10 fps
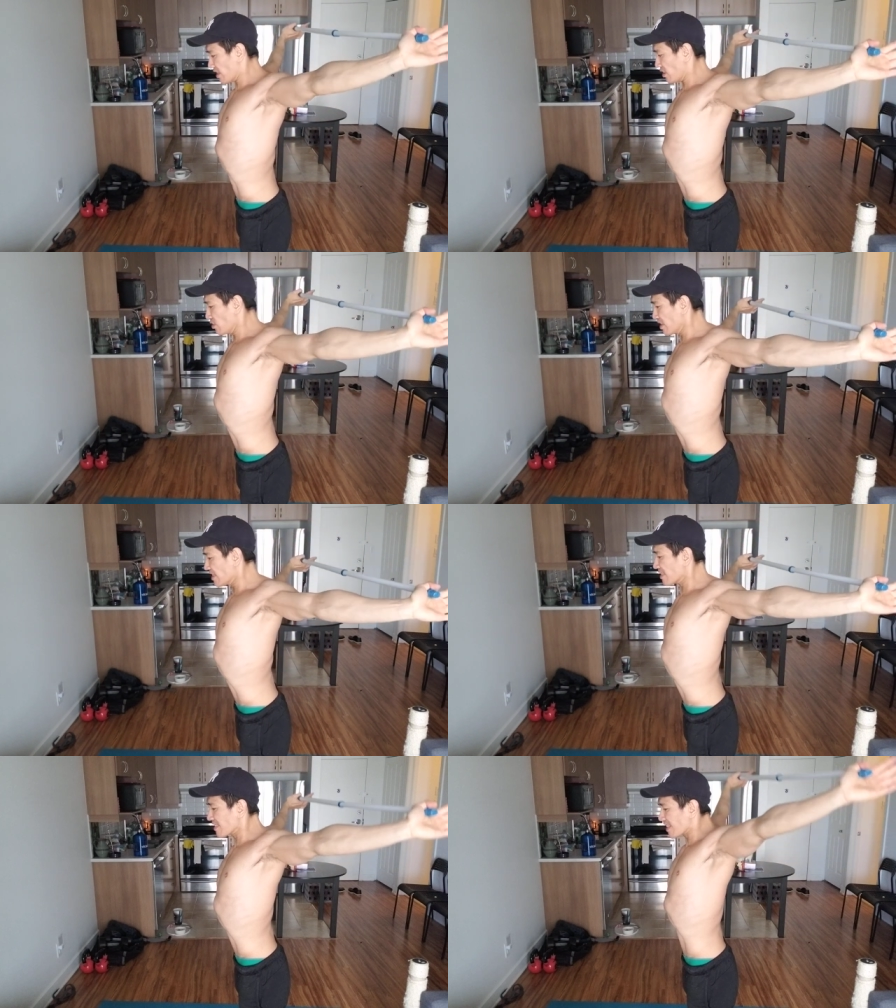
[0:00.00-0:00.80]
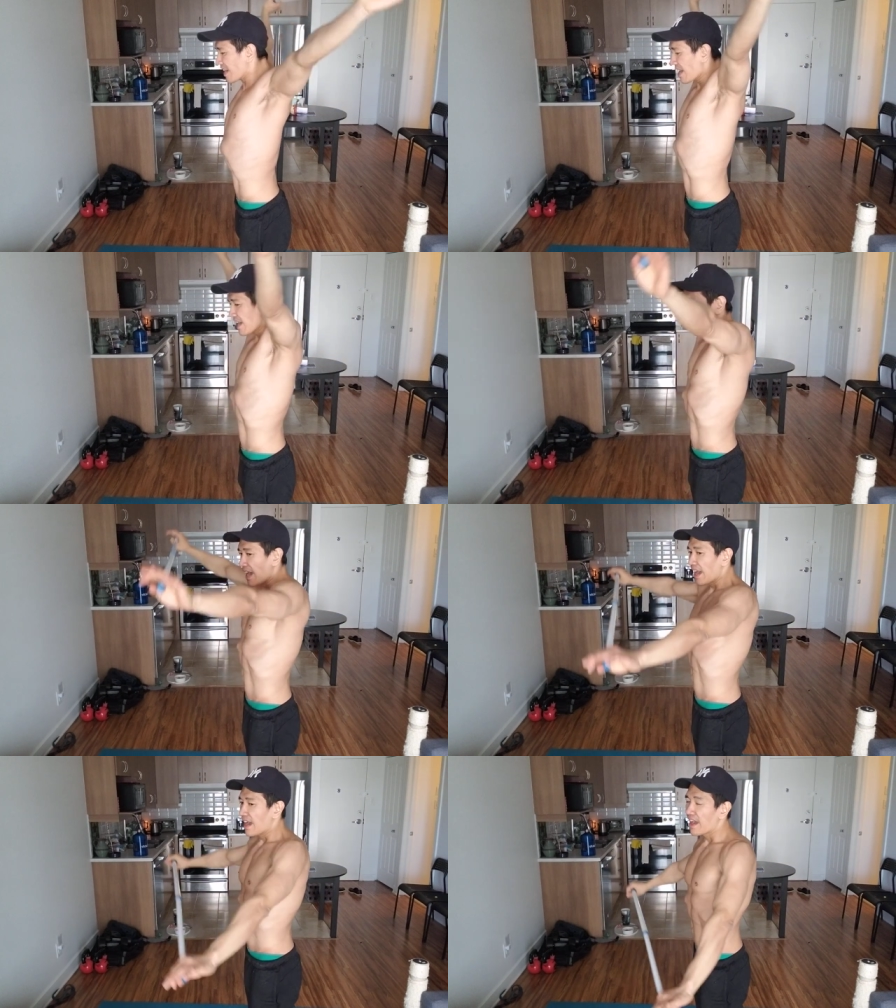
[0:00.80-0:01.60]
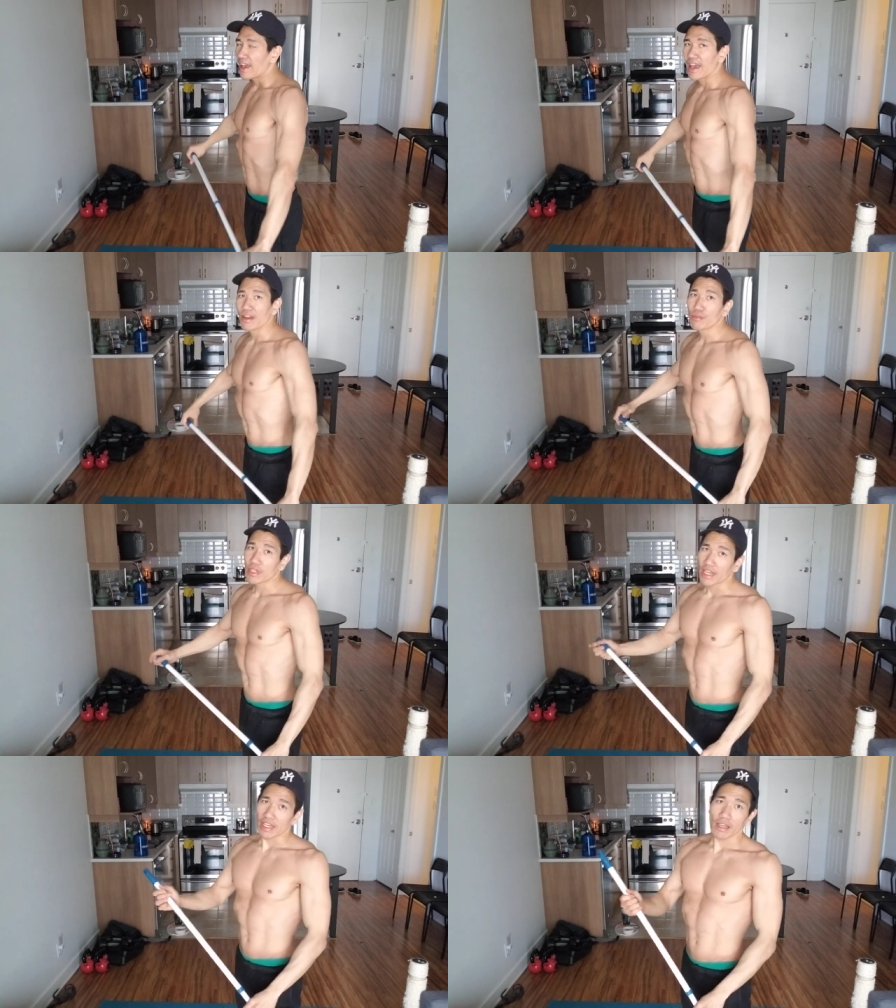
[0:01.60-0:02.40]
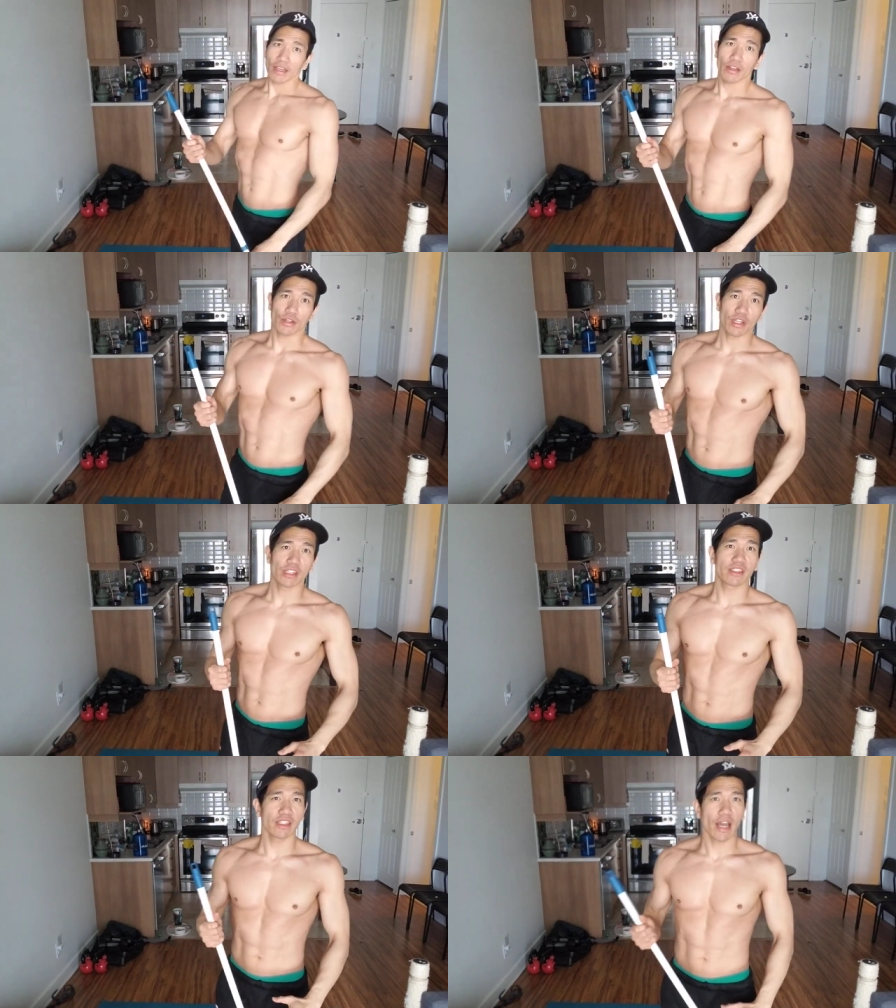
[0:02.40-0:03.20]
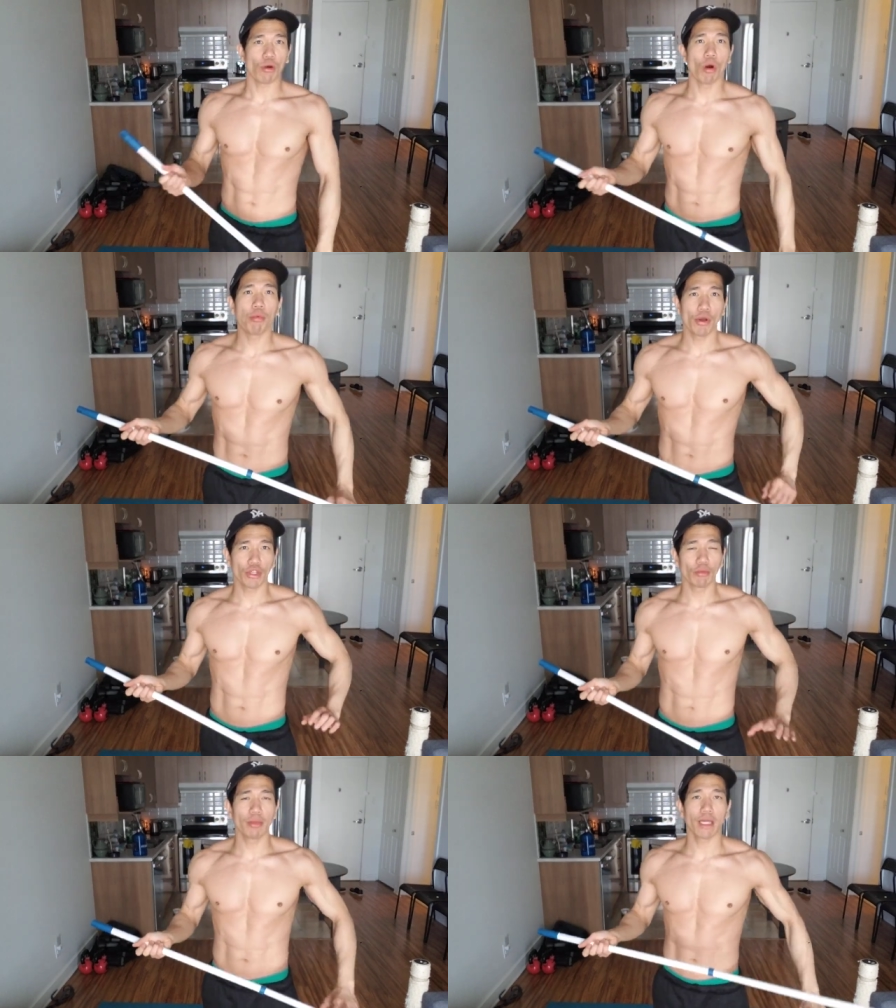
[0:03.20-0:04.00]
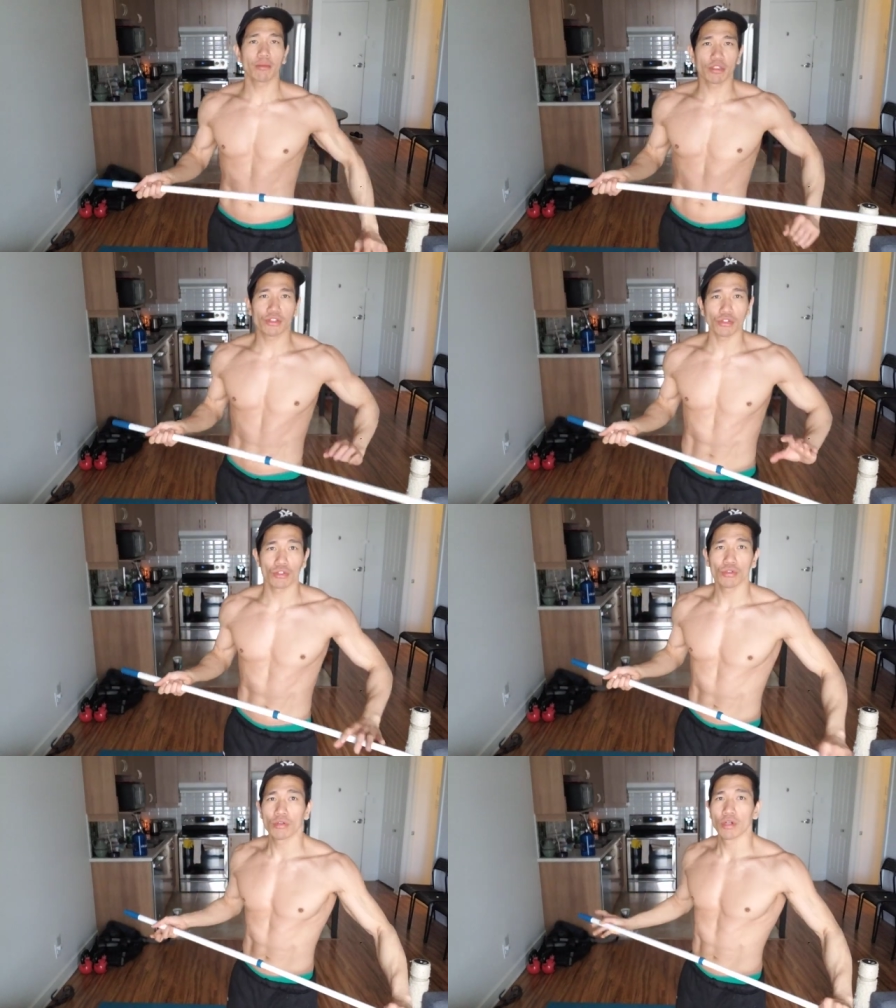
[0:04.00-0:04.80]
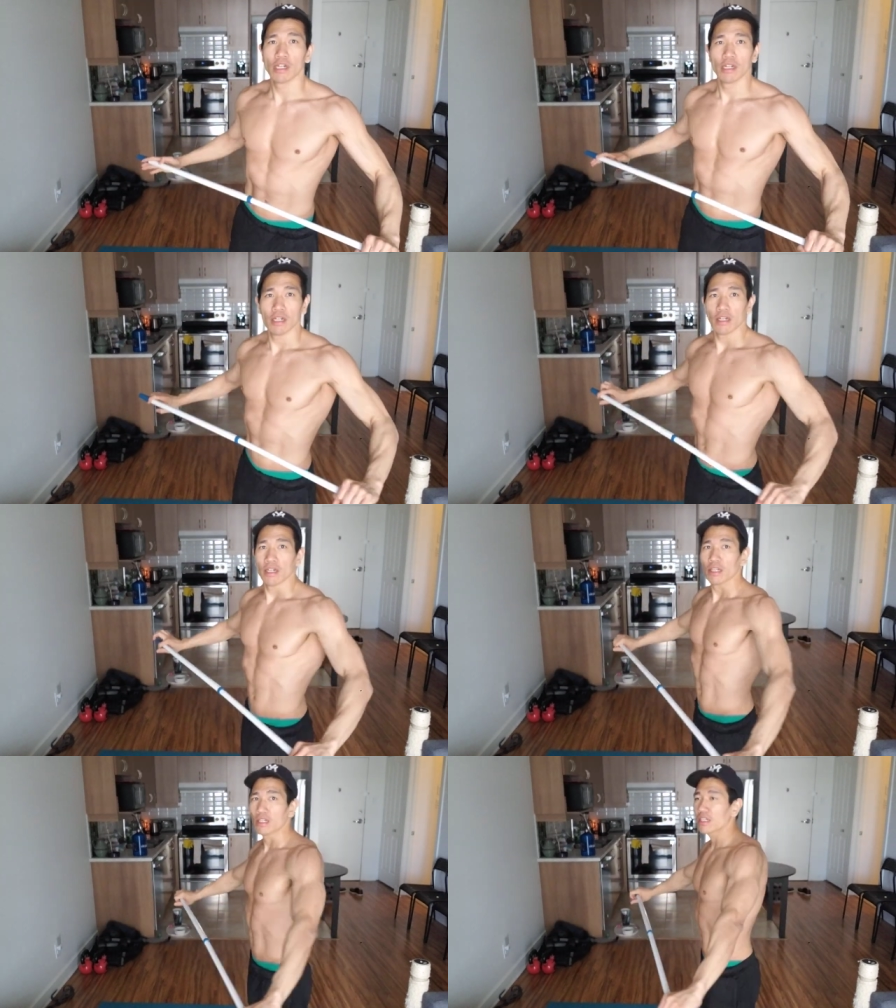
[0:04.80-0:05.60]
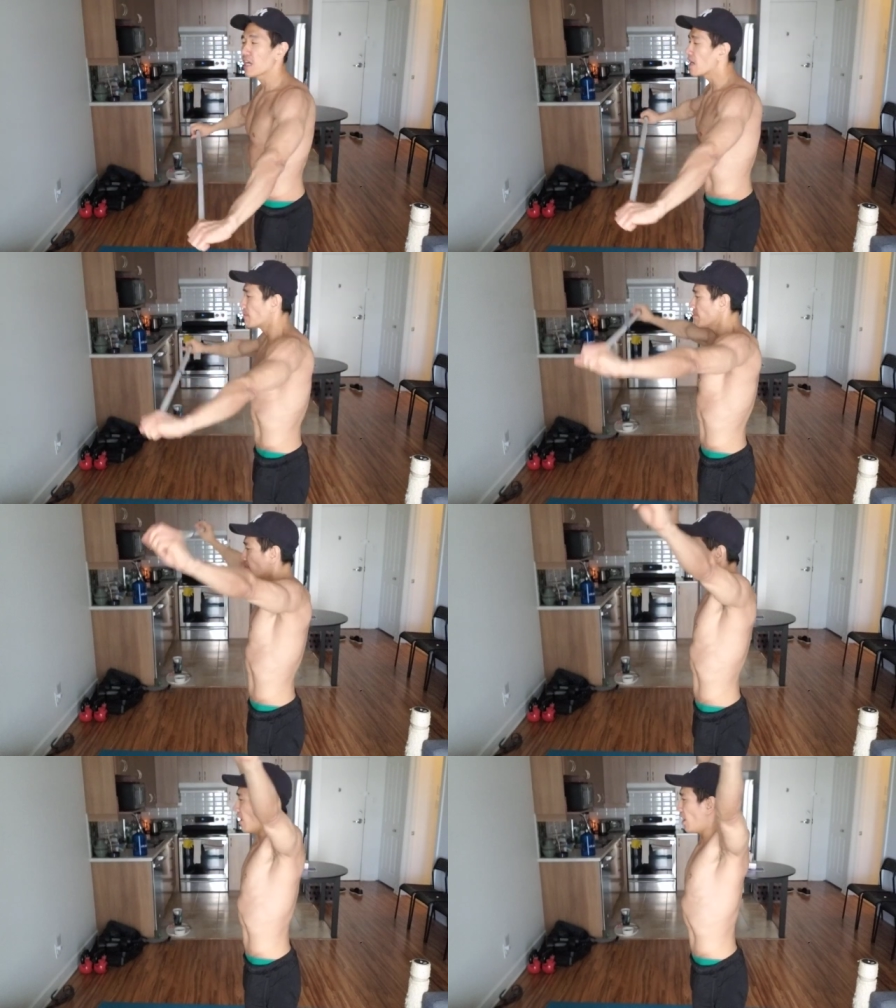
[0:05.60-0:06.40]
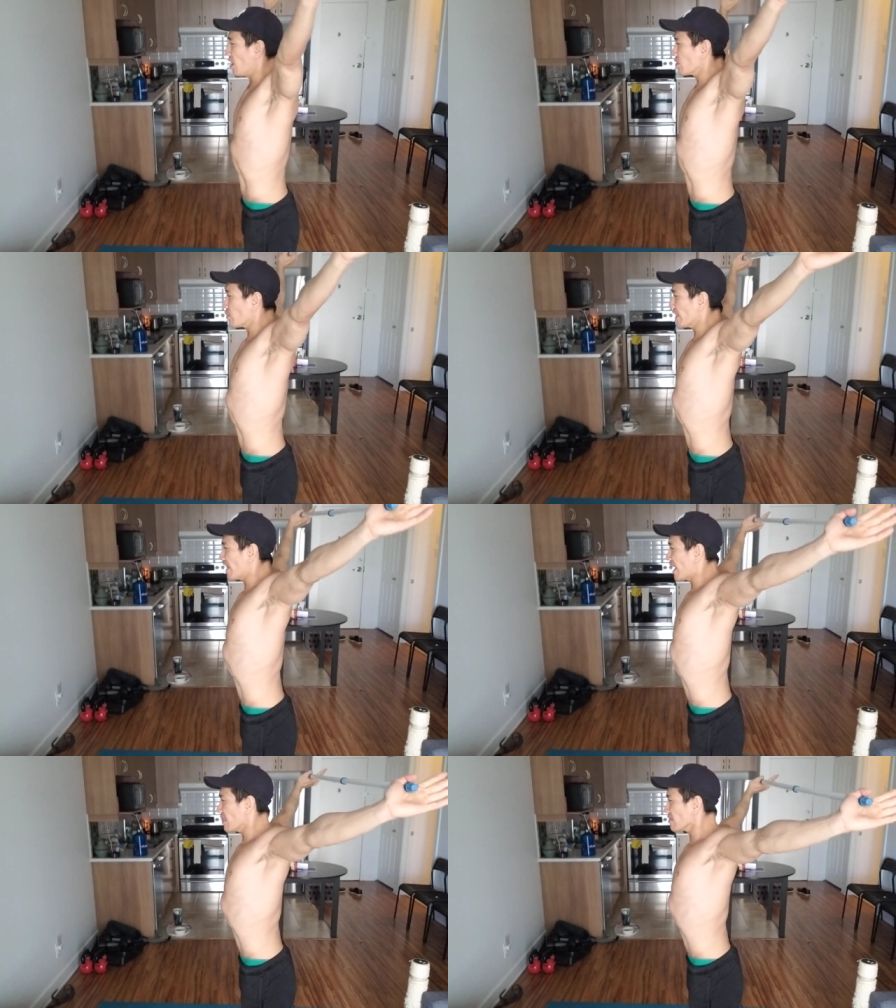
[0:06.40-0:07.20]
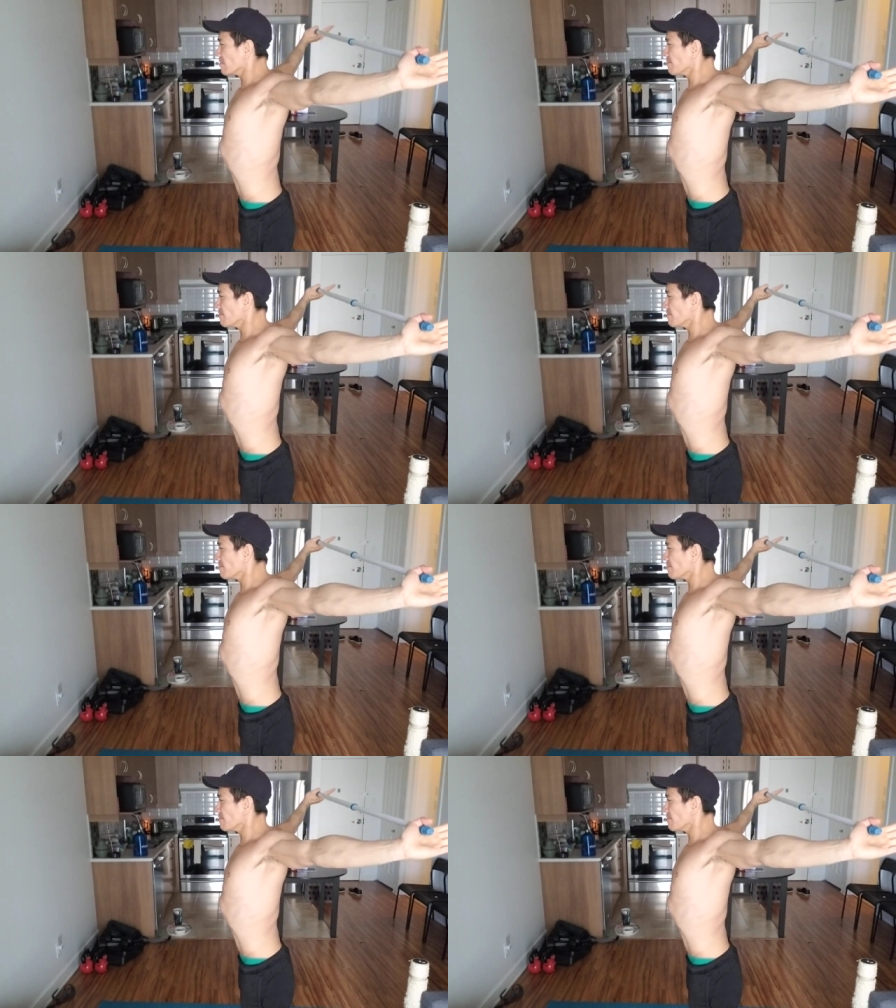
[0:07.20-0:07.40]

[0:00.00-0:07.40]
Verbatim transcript: Do this every day. You're gonna see at one point you'll be able to come all the way down.